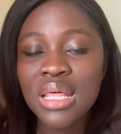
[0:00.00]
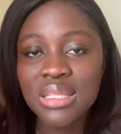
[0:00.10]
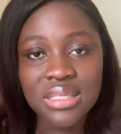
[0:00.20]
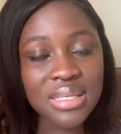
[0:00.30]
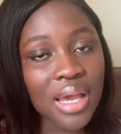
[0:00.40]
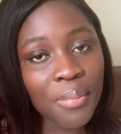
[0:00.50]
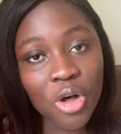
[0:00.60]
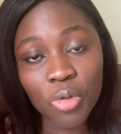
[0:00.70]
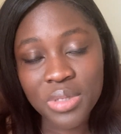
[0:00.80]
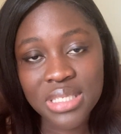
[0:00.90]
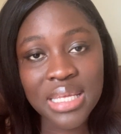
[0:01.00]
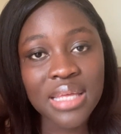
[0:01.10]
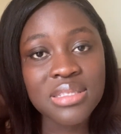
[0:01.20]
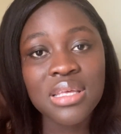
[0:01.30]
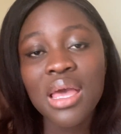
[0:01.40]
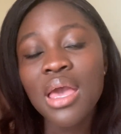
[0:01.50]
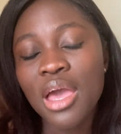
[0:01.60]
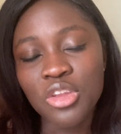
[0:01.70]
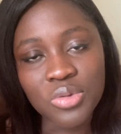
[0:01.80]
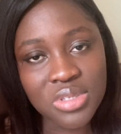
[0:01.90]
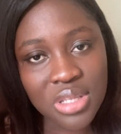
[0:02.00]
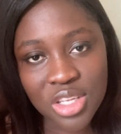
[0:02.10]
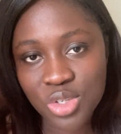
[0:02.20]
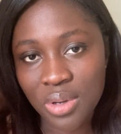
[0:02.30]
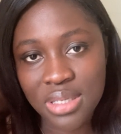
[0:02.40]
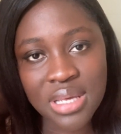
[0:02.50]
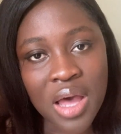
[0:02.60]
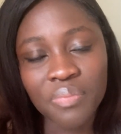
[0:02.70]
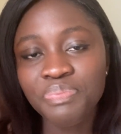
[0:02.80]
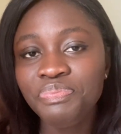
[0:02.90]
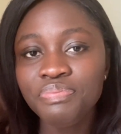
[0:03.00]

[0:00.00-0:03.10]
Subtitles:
The timer will be set and you start your exam.